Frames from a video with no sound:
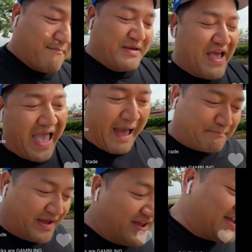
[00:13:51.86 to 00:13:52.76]
I'd be
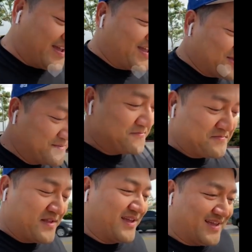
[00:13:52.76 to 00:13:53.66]
happy.
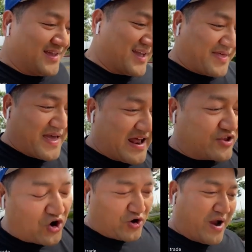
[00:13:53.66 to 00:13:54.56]
And
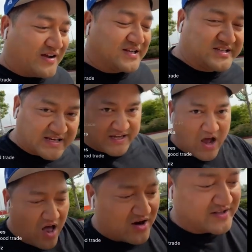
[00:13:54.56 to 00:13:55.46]
then I turn around at
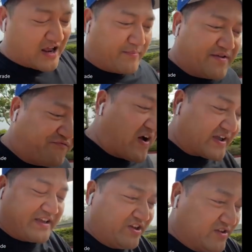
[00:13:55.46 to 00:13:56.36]
$60 and I'd be
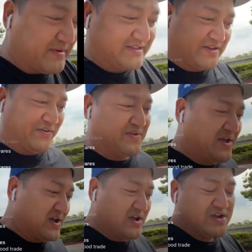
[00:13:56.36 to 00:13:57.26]
fucking killing myself.
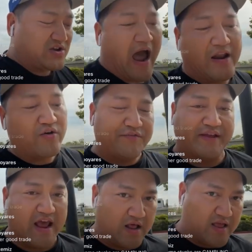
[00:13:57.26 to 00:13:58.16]
So I don't
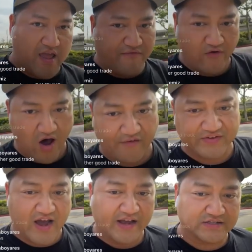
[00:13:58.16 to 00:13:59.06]
even get
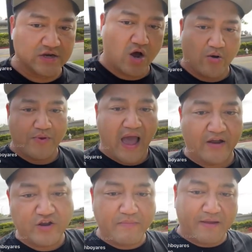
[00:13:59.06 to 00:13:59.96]
involved, guys. So,
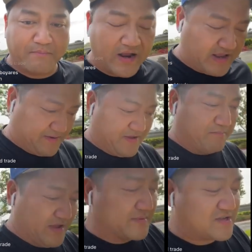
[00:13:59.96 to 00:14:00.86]
how do you make money
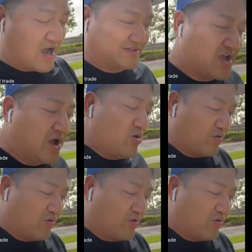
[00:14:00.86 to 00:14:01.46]
in meme stocks?